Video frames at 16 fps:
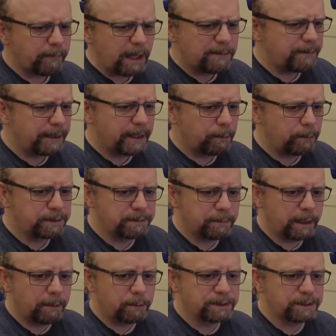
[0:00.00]
think it was
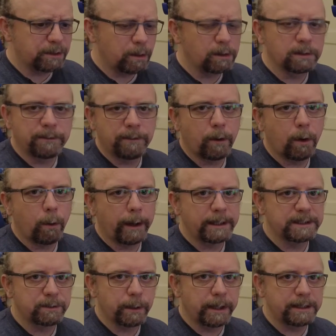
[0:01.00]
an old 4-way
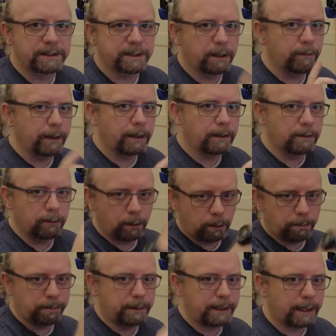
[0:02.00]
switch. So you had
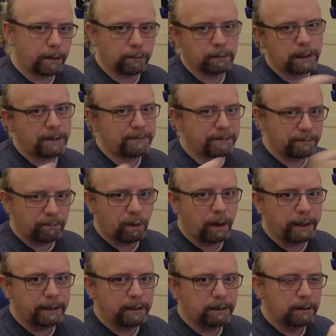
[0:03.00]
up, down, left and
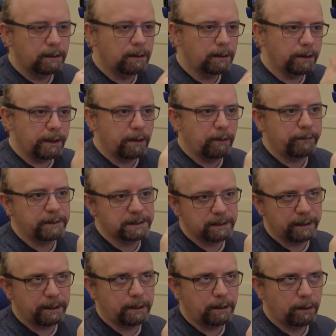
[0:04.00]
right, and then
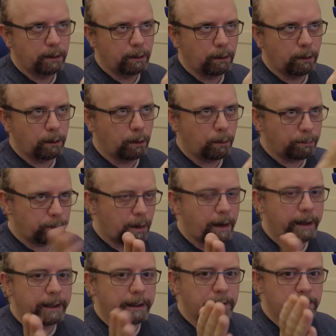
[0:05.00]
obviously up,
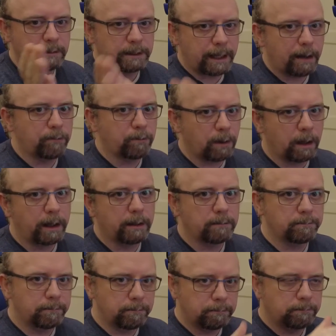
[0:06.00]
right, down,
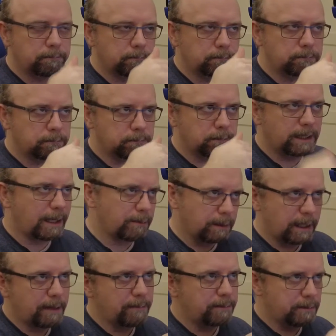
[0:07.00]

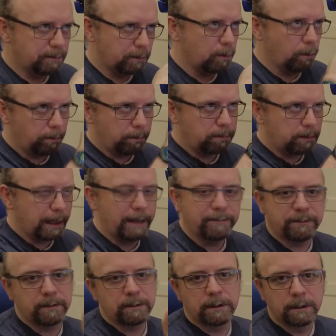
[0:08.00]
left, up,
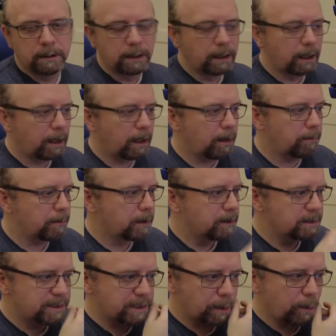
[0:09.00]
left.
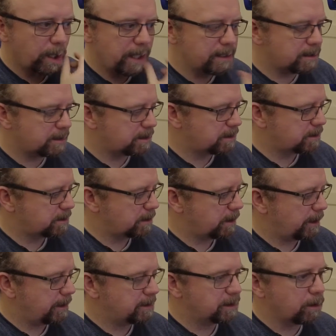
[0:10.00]
So it's
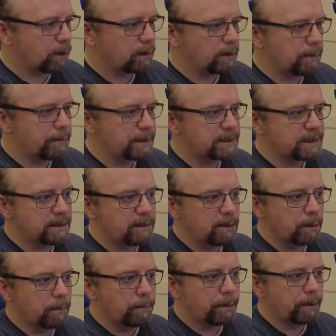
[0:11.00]
got a limited
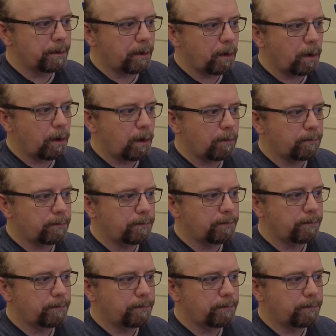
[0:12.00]
number of